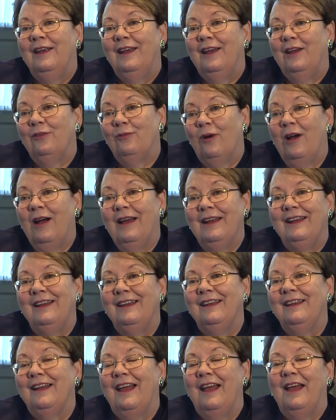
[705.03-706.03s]
and
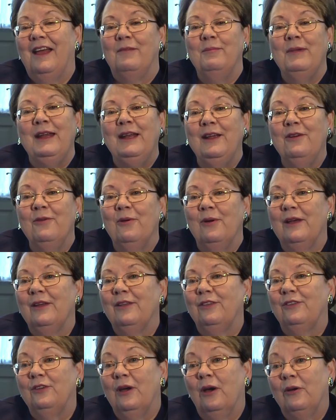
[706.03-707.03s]
writing and meeting
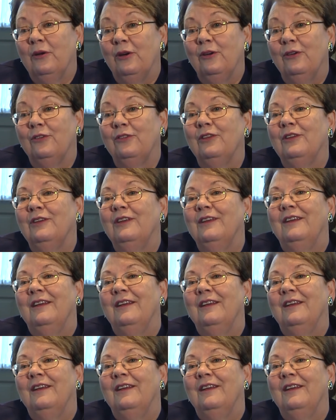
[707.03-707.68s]
with donors,